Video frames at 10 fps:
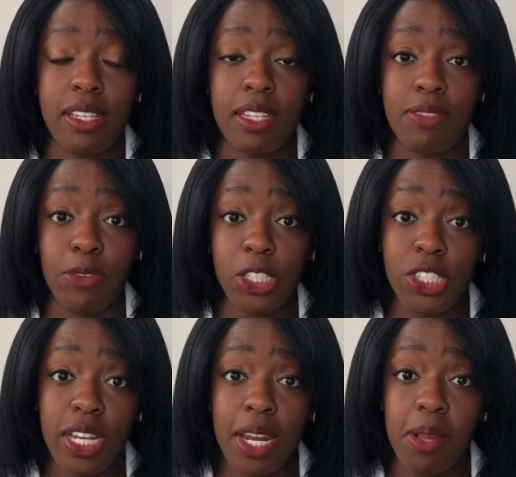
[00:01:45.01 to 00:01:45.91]

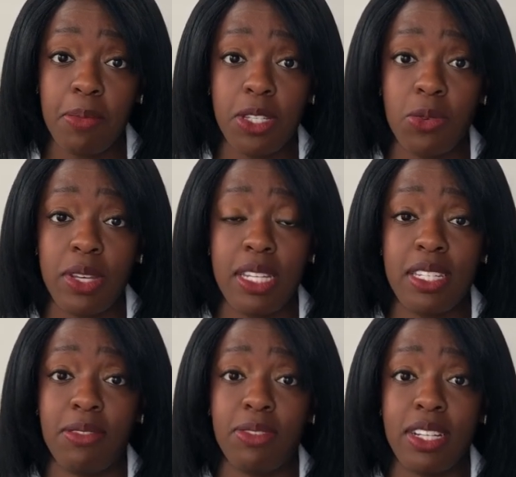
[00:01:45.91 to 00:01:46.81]
differentiating between
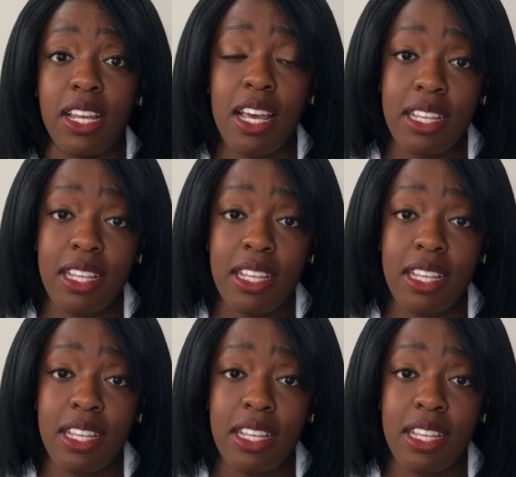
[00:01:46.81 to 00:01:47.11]
different